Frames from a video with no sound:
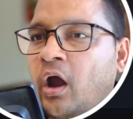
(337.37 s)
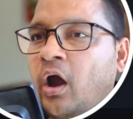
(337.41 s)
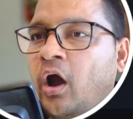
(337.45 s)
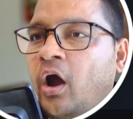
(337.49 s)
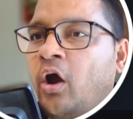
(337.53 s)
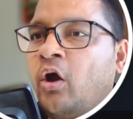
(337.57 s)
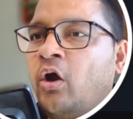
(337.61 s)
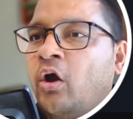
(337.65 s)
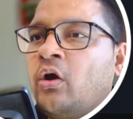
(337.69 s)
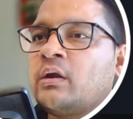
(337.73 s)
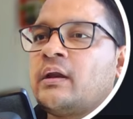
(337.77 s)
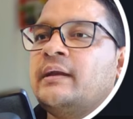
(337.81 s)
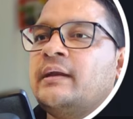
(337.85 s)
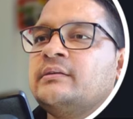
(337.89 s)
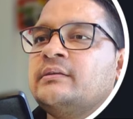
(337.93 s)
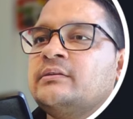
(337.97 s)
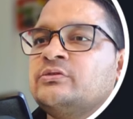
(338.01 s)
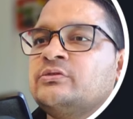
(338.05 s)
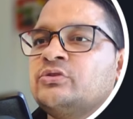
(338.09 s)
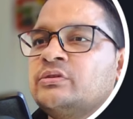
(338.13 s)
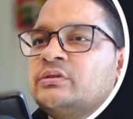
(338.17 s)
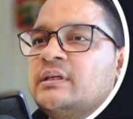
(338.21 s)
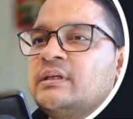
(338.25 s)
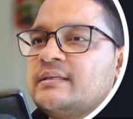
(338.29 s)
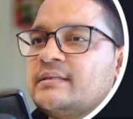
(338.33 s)
All right,
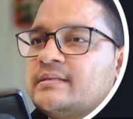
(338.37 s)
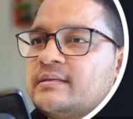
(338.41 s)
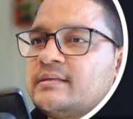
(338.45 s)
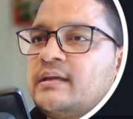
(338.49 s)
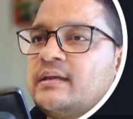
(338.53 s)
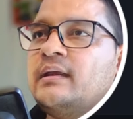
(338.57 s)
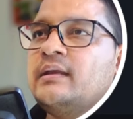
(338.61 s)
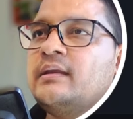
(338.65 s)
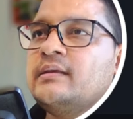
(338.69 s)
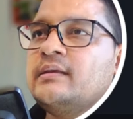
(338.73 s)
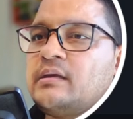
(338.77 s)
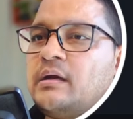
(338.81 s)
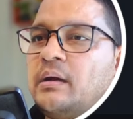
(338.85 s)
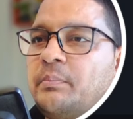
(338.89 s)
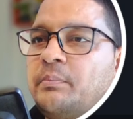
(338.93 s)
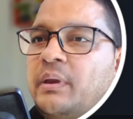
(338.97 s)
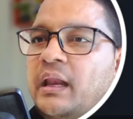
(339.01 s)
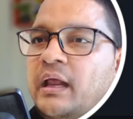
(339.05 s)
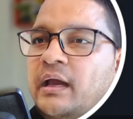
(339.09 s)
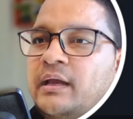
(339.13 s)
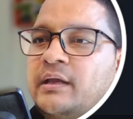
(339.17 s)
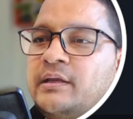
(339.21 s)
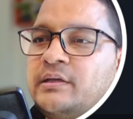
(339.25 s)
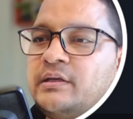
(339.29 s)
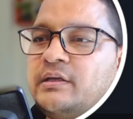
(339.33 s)
so this skill is
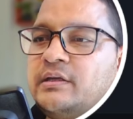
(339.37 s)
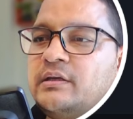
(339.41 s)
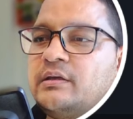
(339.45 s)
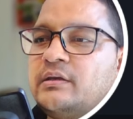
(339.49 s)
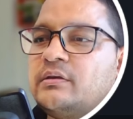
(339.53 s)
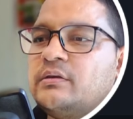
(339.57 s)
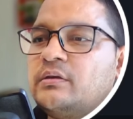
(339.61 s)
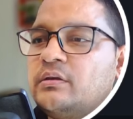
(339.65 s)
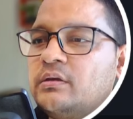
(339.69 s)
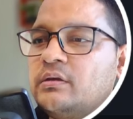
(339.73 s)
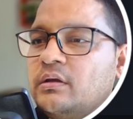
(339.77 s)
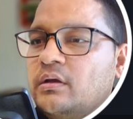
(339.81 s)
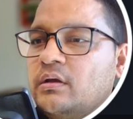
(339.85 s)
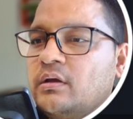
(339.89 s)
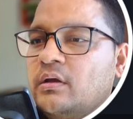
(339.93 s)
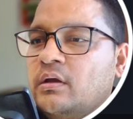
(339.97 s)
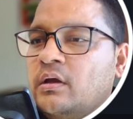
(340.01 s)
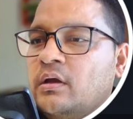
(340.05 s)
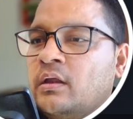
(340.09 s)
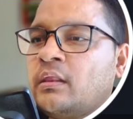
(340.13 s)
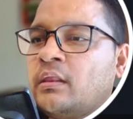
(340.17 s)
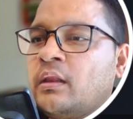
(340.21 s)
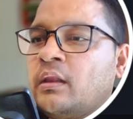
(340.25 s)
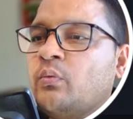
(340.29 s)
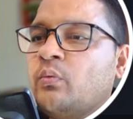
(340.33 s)
applied here.
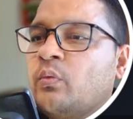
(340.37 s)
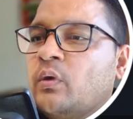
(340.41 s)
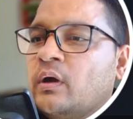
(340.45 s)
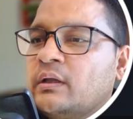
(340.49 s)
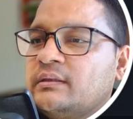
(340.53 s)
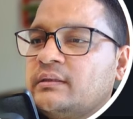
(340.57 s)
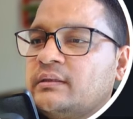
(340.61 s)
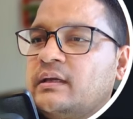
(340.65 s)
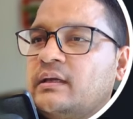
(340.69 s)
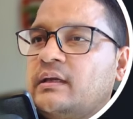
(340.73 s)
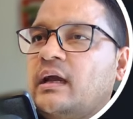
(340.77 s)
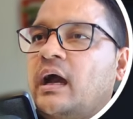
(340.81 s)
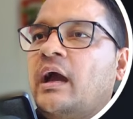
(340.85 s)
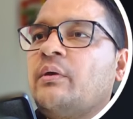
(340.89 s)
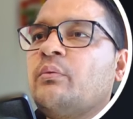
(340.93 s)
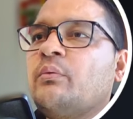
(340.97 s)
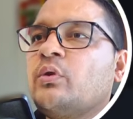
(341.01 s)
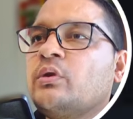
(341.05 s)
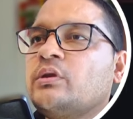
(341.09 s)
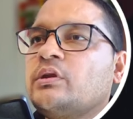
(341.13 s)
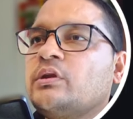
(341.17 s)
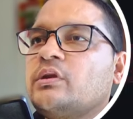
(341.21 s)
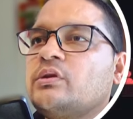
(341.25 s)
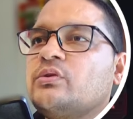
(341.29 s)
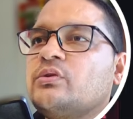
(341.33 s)
Now, one thing I
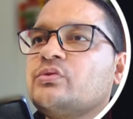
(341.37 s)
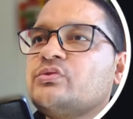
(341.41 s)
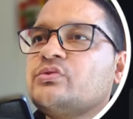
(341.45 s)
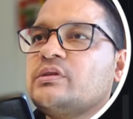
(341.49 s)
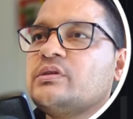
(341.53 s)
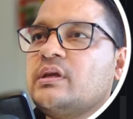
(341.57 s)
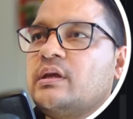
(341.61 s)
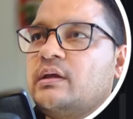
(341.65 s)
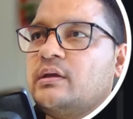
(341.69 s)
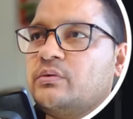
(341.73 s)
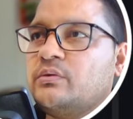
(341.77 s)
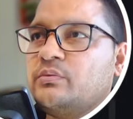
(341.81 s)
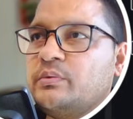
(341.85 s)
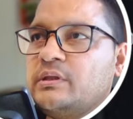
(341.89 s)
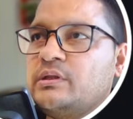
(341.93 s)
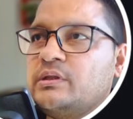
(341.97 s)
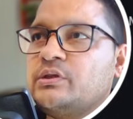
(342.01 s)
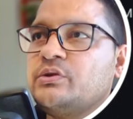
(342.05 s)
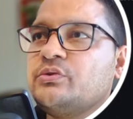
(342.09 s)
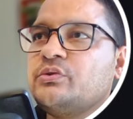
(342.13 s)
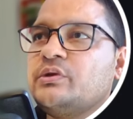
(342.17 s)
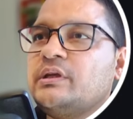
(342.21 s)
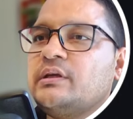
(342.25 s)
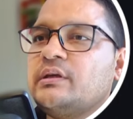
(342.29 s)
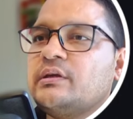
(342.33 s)
wanted to share with
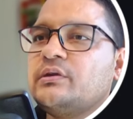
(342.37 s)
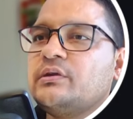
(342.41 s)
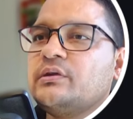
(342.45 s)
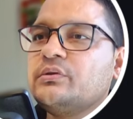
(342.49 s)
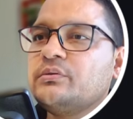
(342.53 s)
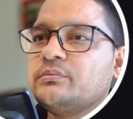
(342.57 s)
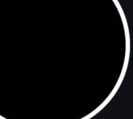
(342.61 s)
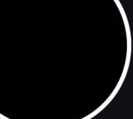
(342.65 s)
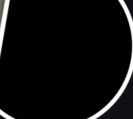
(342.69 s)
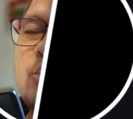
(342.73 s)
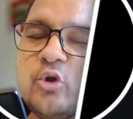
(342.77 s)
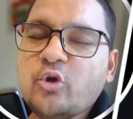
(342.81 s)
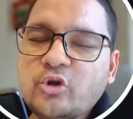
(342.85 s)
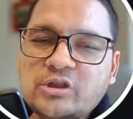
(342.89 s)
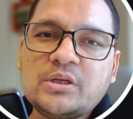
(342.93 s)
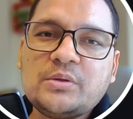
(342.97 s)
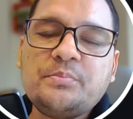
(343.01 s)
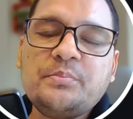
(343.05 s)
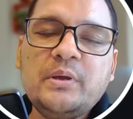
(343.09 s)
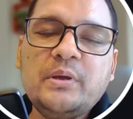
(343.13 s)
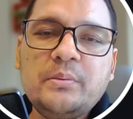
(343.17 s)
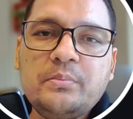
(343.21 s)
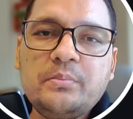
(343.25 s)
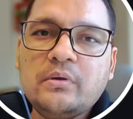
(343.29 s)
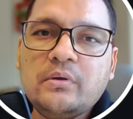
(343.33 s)
you here, most
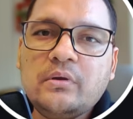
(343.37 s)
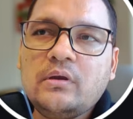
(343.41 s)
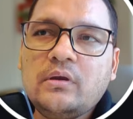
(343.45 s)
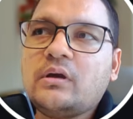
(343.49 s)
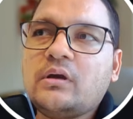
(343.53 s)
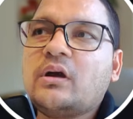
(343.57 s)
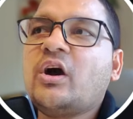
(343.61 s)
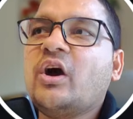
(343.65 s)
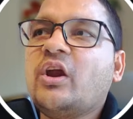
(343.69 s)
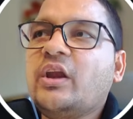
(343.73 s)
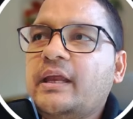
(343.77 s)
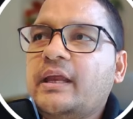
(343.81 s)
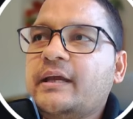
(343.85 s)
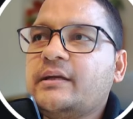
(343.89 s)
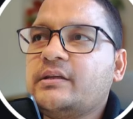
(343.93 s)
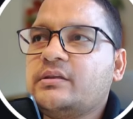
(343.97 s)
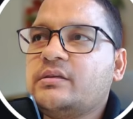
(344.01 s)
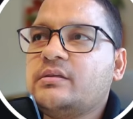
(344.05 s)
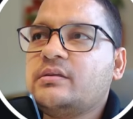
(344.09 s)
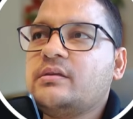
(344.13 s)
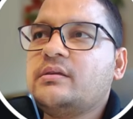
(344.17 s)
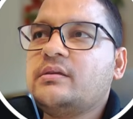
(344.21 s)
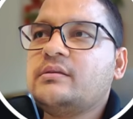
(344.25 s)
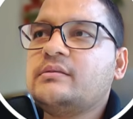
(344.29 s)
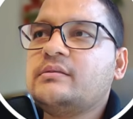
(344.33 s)
people
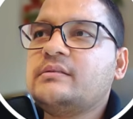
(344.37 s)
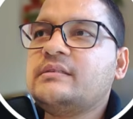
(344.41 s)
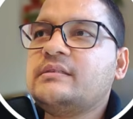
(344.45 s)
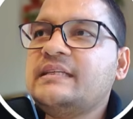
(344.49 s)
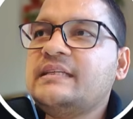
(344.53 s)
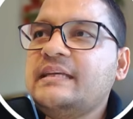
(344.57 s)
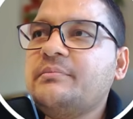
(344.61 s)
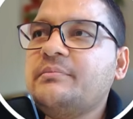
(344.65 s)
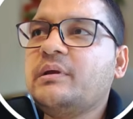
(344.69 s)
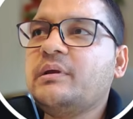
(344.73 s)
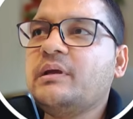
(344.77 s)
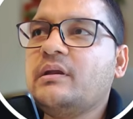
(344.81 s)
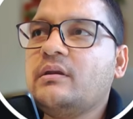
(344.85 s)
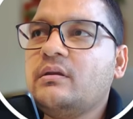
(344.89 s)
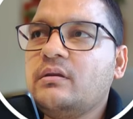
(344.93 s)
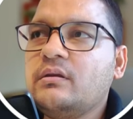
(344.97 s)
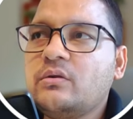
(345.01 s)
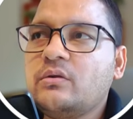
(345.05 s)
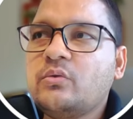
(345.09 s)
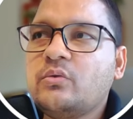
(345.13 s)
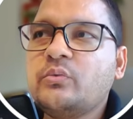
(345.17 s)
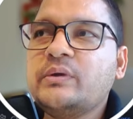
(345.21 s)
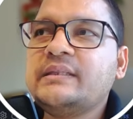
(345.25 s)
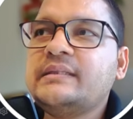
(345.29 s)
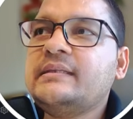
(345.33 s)
connect Gmail
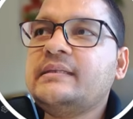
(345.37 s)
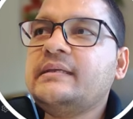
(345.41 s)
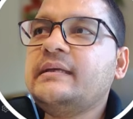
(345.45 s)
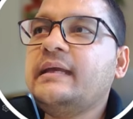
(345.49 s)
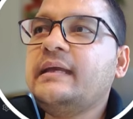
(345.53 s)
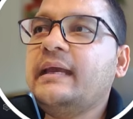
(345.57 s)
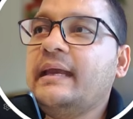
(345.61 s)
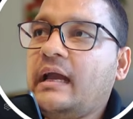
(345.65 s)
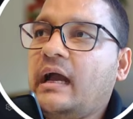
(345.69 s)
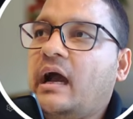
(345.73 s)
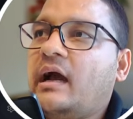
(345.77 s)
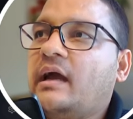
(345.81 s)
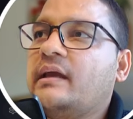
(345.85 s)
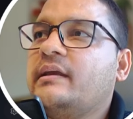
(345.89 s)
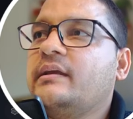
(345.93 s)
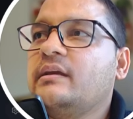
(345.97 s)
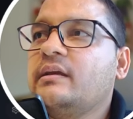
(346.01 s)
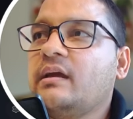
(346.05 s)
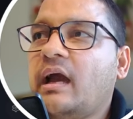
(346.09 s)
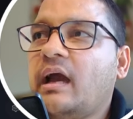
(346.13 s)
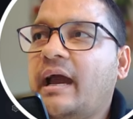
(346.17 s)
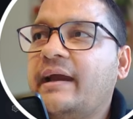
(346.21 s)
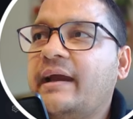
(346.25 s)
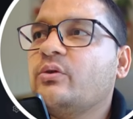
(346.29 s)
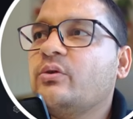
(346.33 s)
with the AI
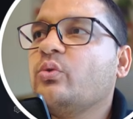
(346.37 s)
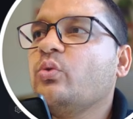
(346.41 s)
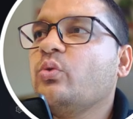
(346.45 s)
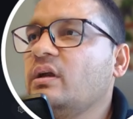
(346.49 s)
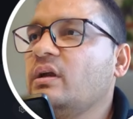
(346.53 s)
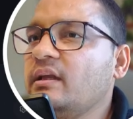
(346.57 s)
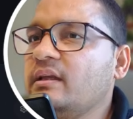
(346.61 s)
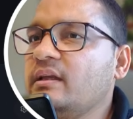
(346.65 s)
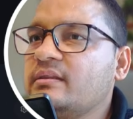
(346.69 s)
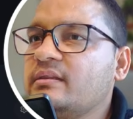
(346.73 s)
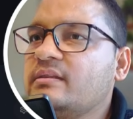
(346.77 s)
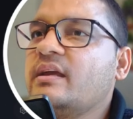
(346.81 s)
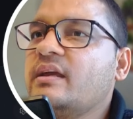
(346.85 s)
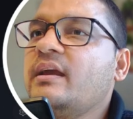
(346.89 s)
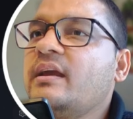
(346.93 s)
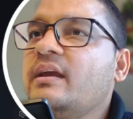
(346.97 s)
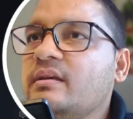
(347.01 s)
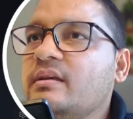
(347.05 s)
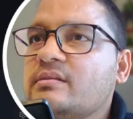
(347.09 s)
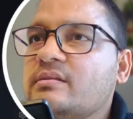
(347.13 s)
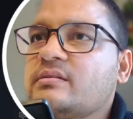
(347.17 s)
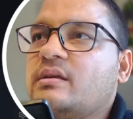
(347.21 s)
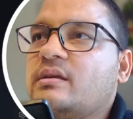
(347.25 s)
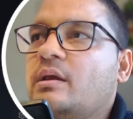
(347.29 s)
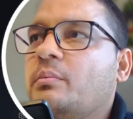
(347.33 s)
and only
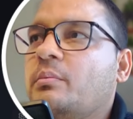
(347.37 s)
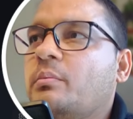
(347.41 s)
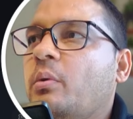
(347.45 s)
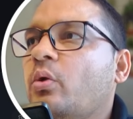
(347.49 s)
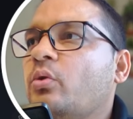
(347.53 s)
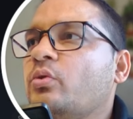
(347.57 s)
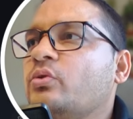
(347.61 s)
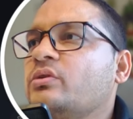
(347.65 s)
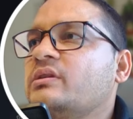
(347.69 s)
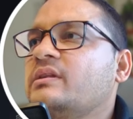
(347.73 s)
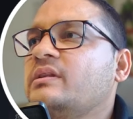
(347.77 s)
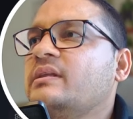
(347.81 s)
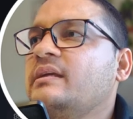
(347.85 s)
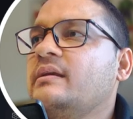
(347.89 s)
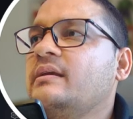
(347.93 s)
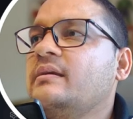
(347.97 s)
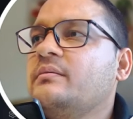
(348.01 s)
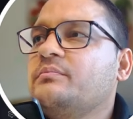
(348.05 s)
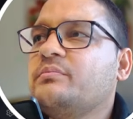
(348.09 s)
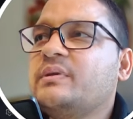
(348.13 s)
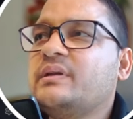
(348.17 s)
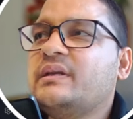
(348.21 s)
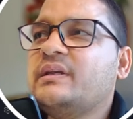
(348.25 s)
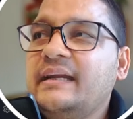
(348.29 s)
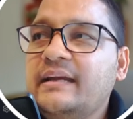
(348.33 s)
thinks about the
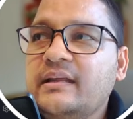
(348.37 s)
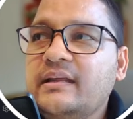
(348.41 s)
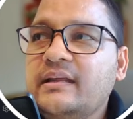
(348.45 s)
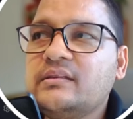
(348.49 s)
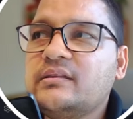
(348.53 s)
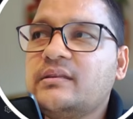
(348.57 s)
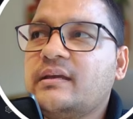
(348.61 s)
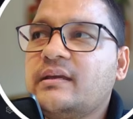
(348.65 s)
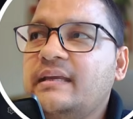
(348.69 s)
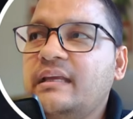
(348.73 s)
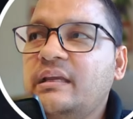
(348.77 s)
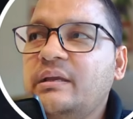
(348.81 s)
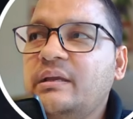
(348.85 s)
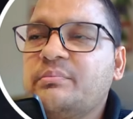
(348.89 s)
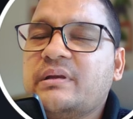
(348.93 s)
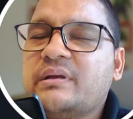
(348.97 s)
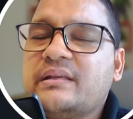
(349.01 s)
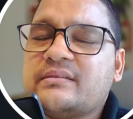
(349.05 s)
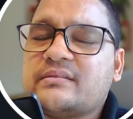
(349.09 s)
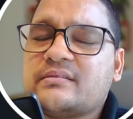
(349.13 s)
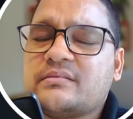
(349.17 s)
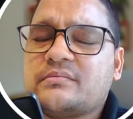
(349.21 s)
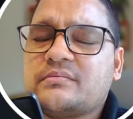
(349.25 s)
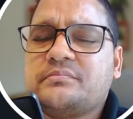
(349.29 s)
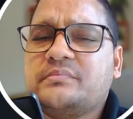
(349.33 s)
reading the
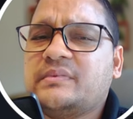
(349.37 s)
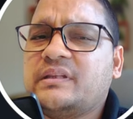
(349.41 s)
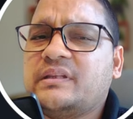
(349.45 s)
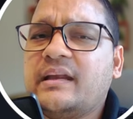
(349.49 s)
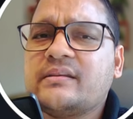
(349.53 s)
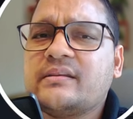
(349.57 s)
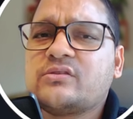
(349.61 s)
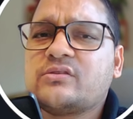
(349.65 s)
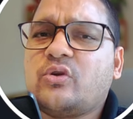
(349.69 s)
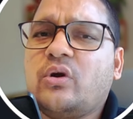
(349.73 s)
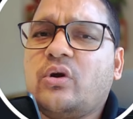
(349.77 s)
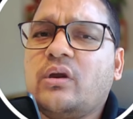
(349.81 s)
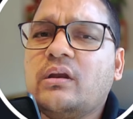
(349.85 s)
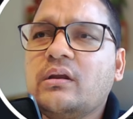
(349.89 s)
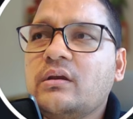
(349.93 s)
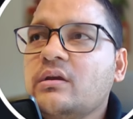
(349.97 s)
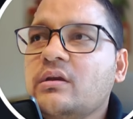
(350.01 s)
emails. That's all.